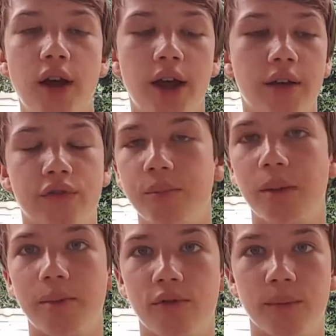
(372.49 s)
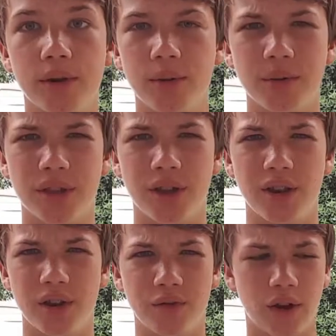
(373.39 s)
If you may be familiar with
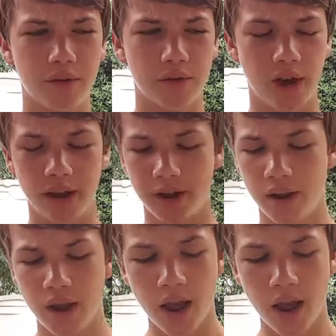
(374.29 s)
the Nerf Rival line,